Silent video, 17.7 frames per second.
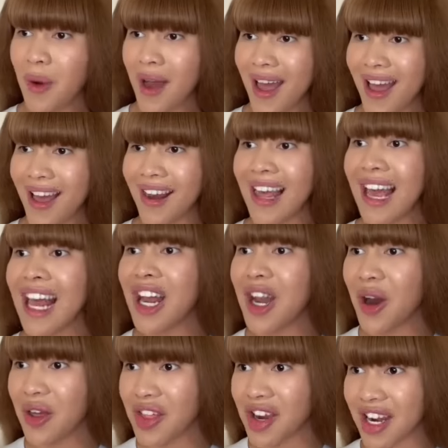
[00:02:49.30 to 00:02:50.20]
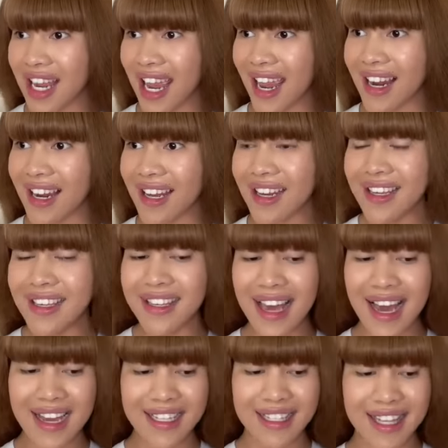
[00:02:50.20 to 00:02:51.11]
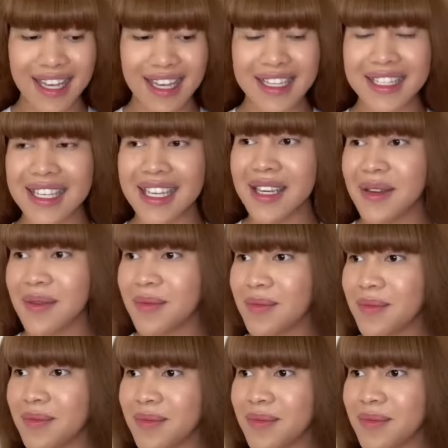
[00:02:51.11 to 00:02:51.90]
well. Hello there, Kayla. Yes, take a seat.